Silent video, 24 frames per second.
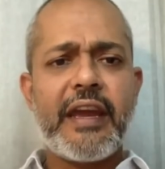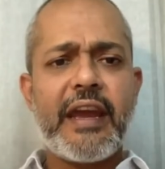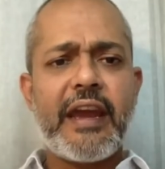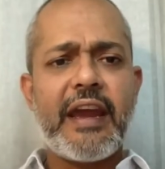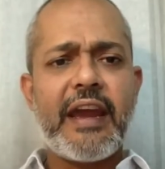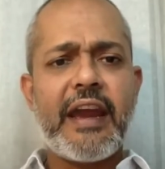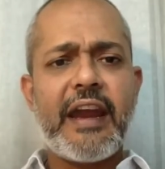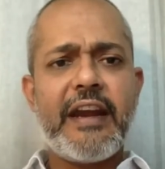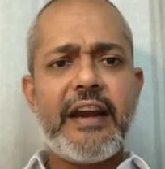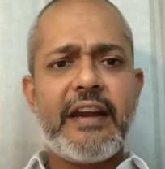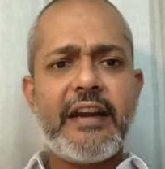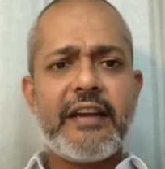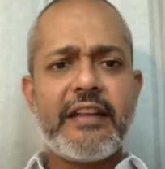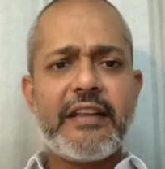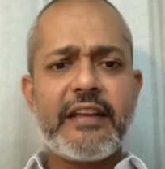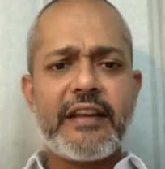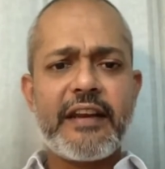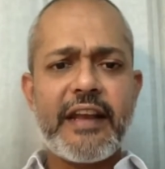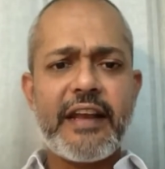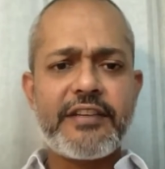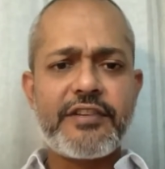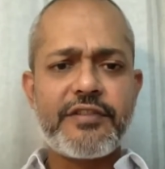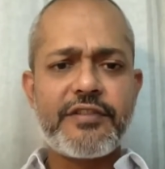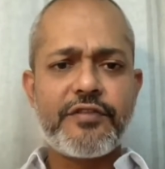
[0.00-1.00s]
and the
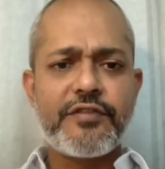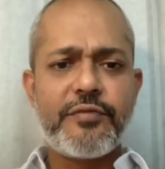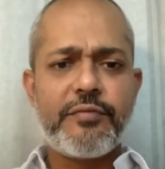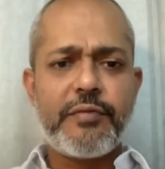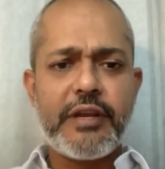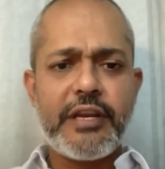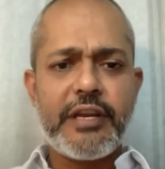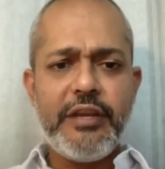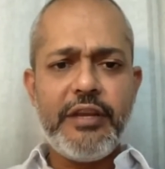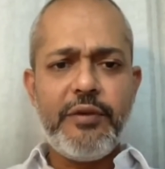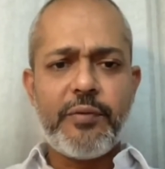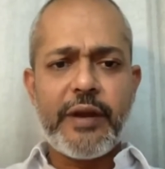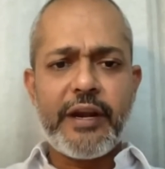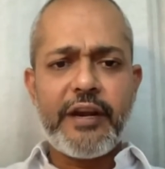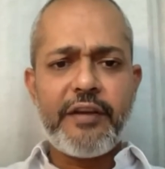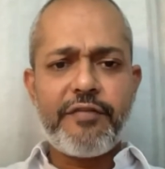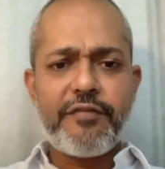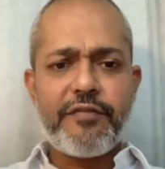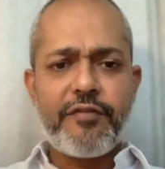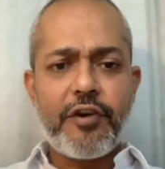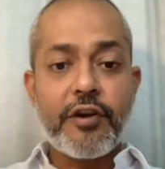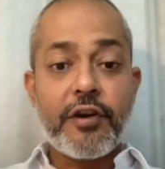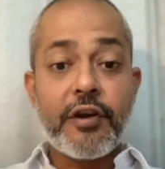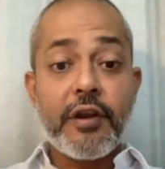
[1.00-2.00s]
rest of the money went
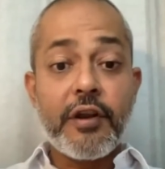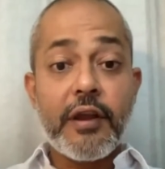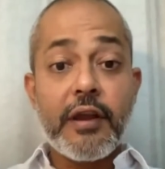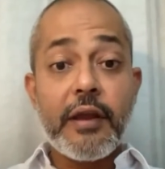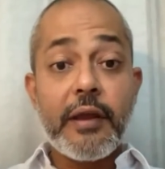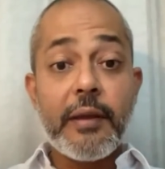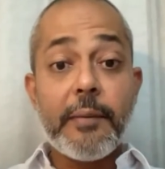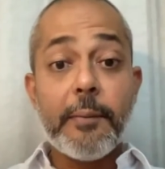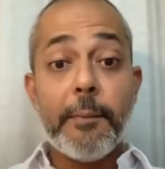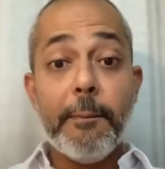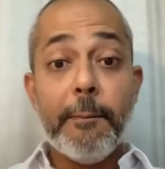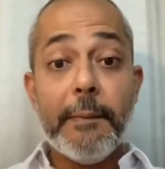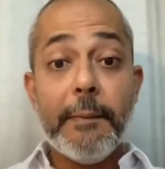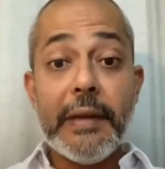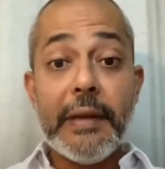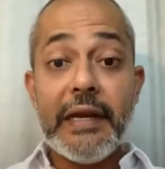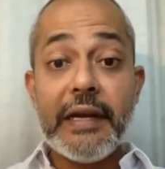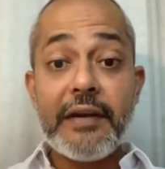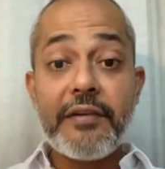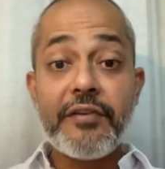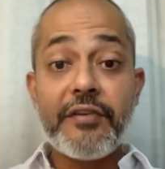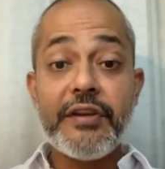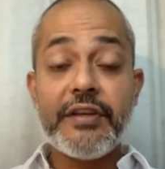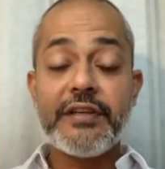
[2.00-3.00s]
for
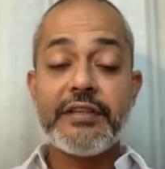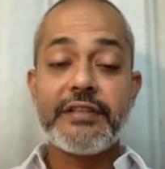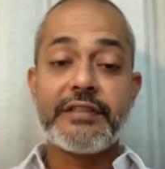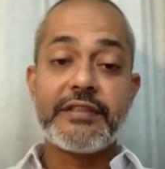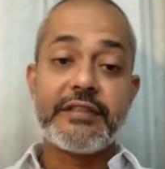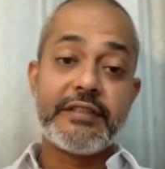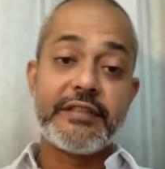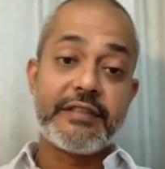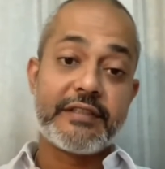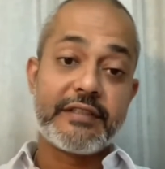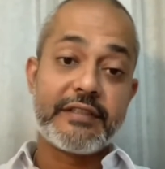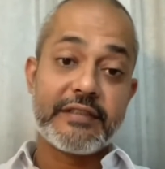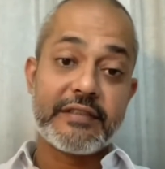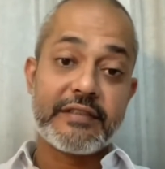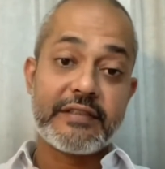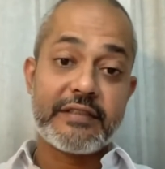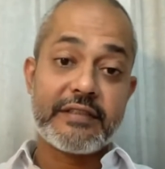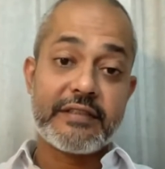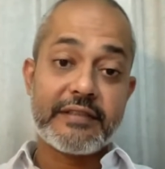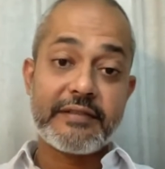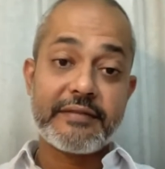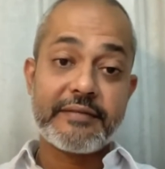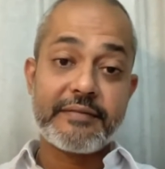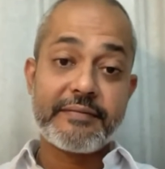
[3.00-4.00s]
military
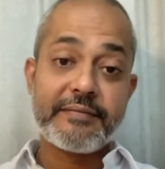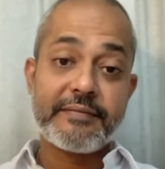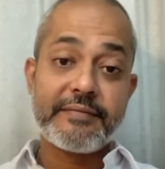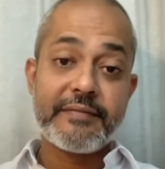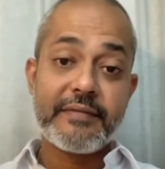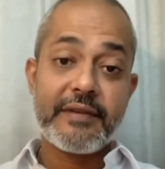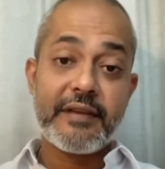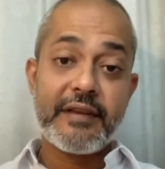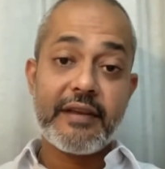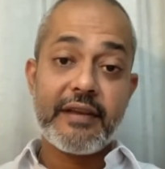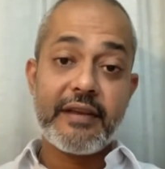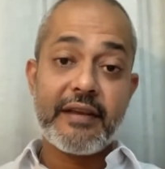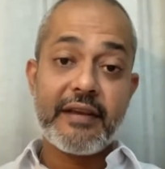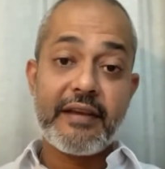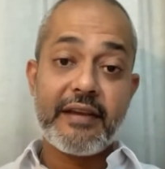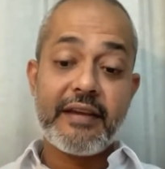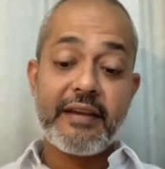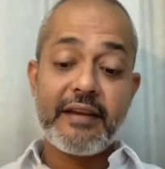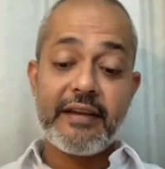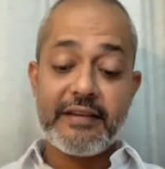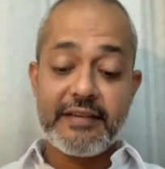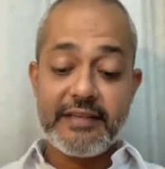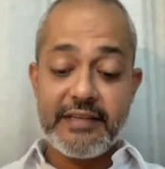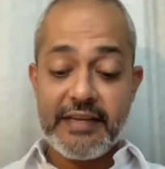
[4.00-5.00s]
assistance.
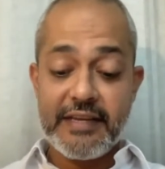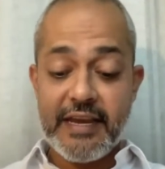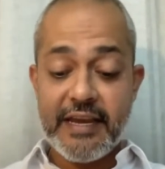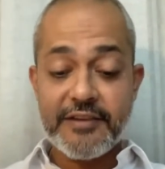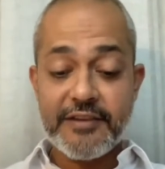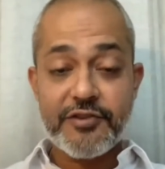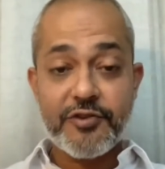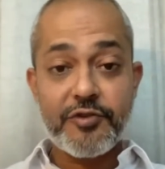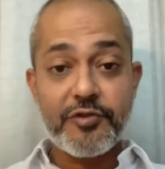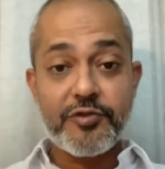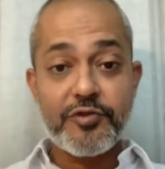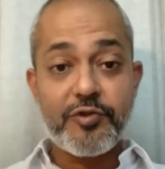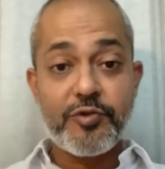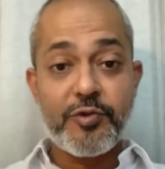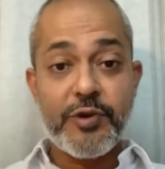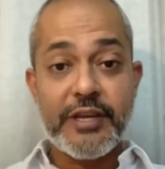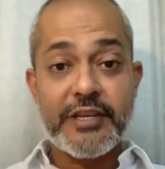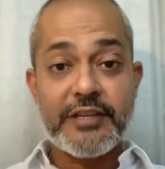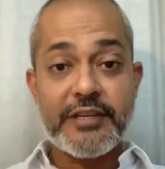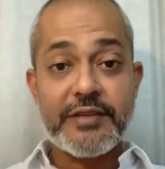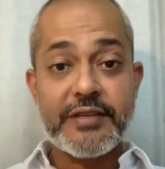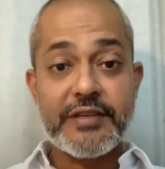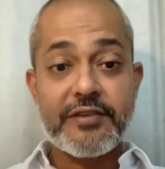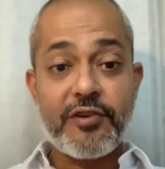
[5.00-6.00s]
Okay, so
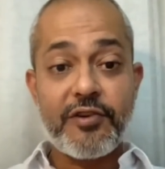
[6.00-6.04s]
US